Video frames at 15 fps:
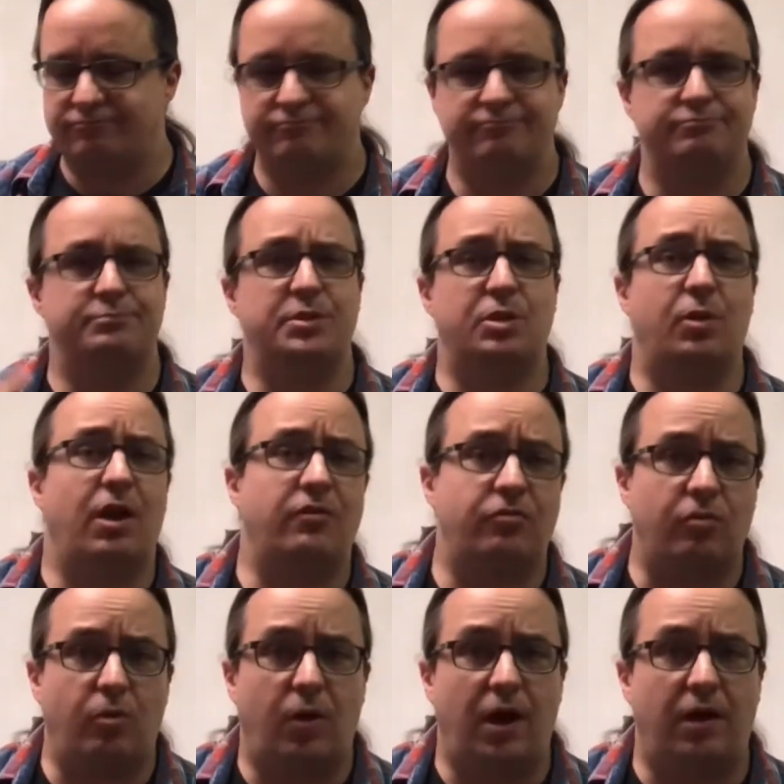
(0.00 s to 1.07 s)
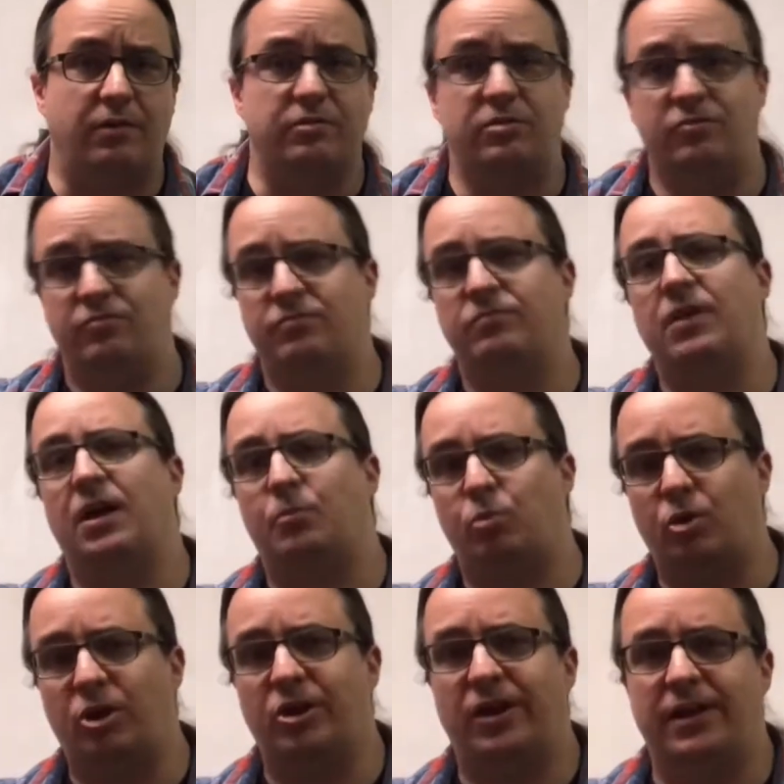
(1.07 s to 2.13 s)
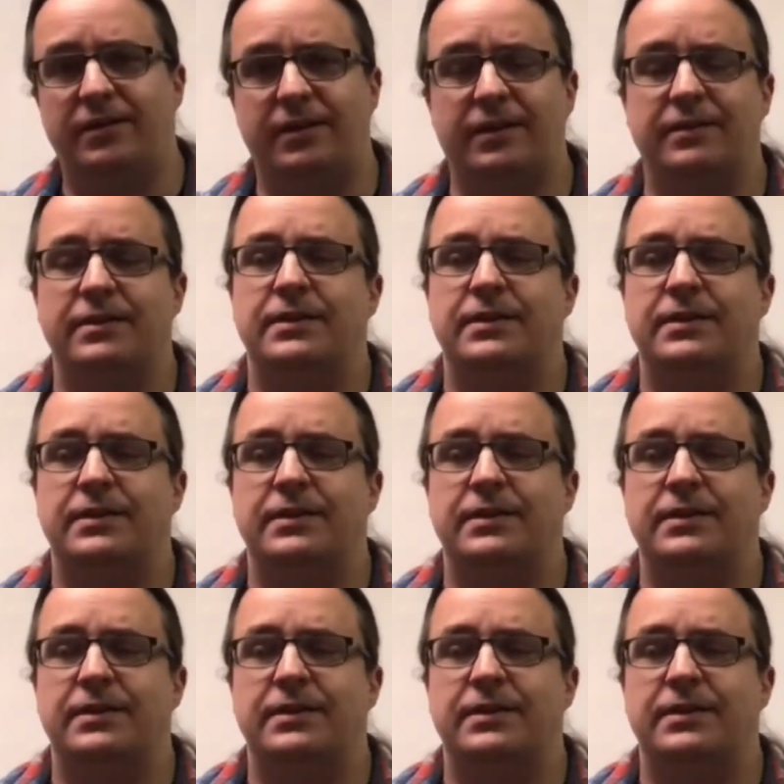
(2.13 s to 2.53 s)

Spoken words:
been around for a while, you've got a pretty good idea.